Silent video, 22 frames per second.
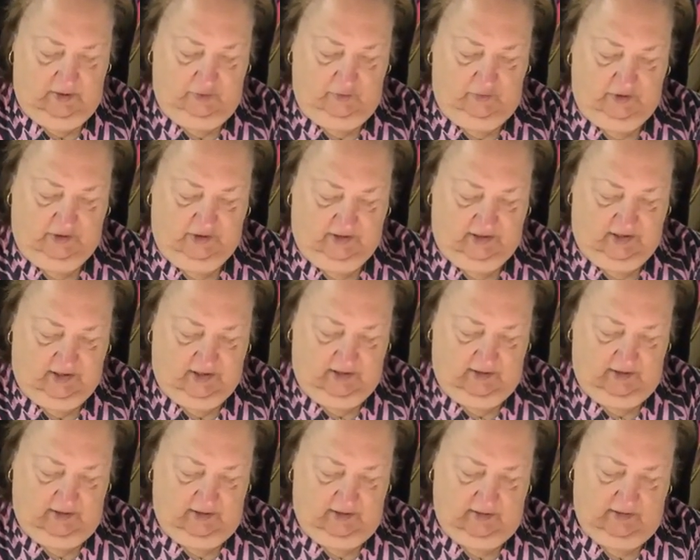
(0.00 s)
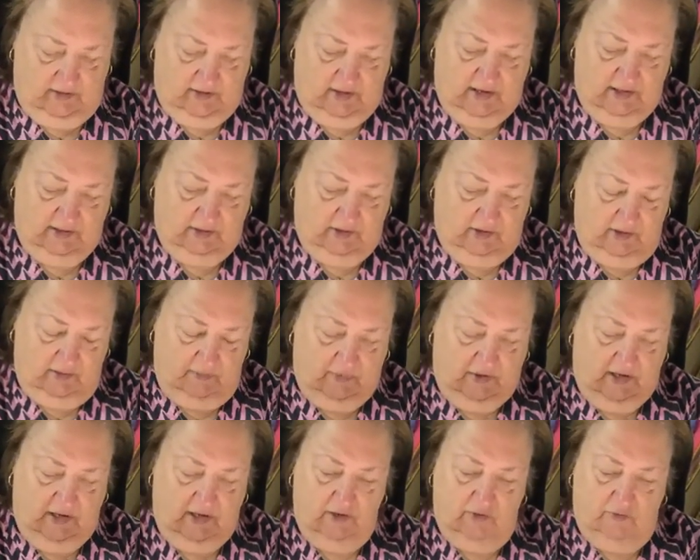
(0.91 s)
interesting. That's
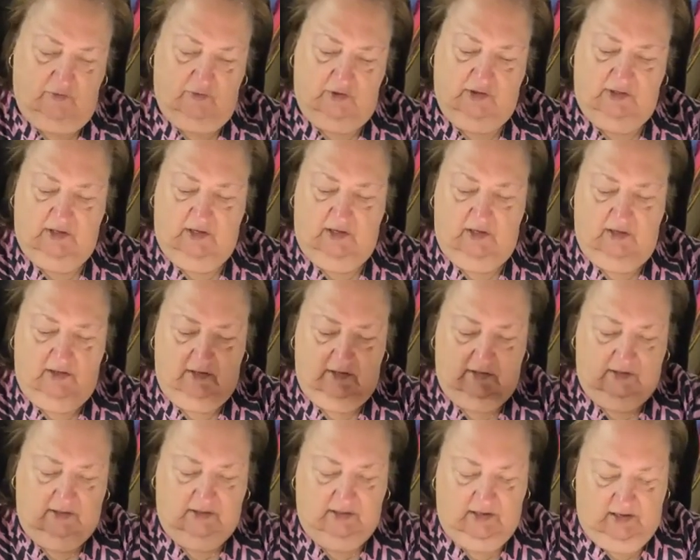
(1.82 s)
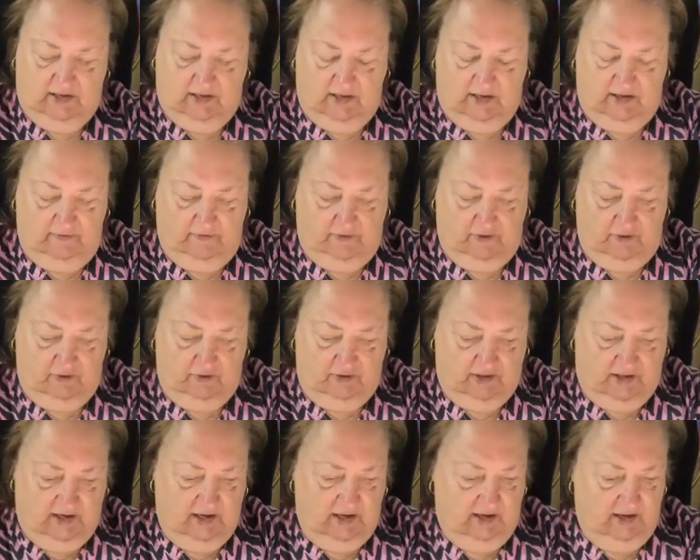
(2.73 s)
going to be interesting to see if
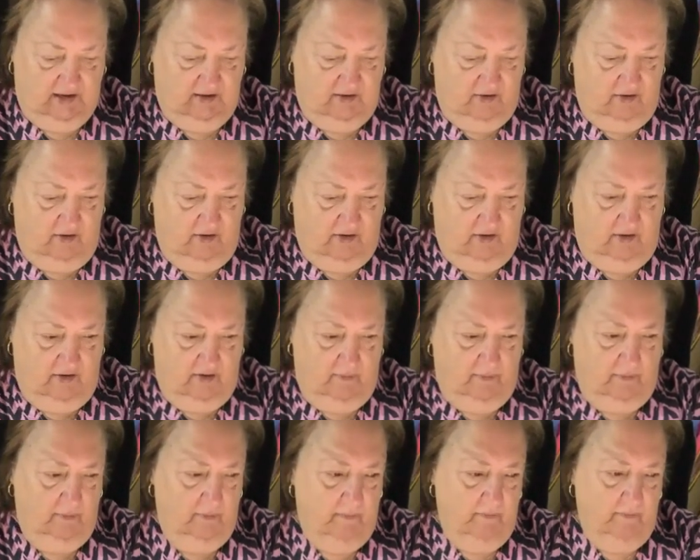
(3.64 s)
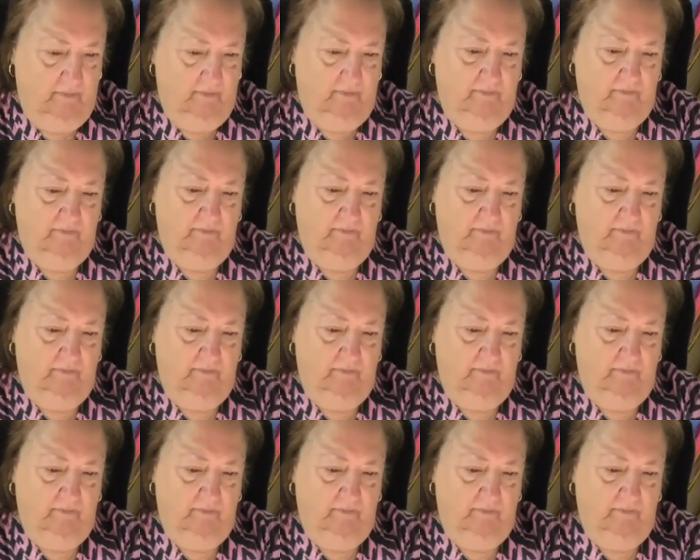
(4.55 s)
there's ink on them.